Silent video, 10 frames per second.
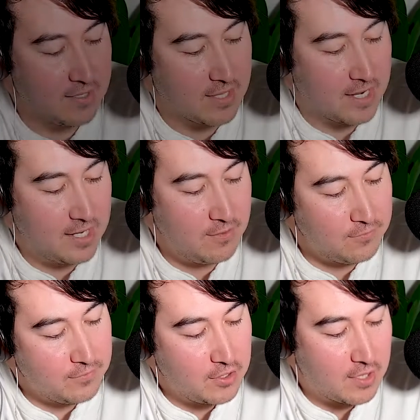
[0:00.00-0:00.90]
that
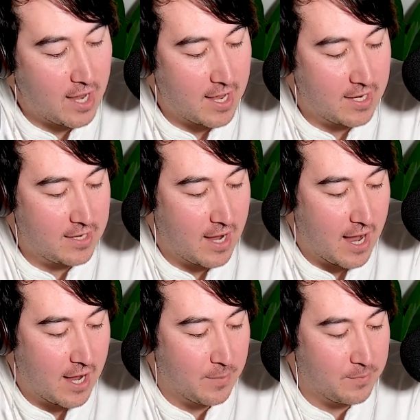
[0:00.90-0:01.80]
if you had
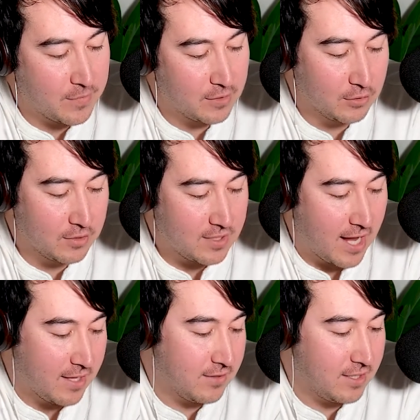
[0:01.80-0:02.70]
looked
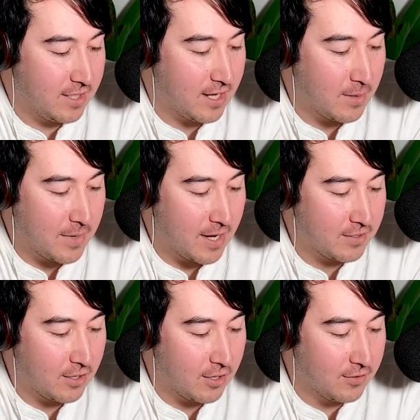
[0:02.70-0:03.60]
at the amount
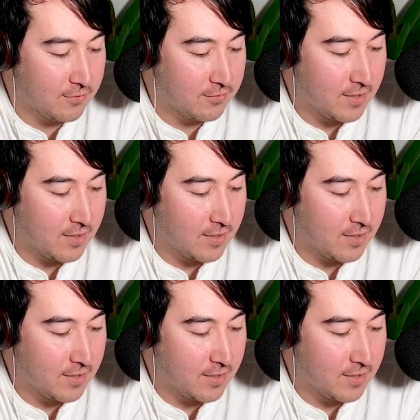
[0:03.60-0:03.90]
of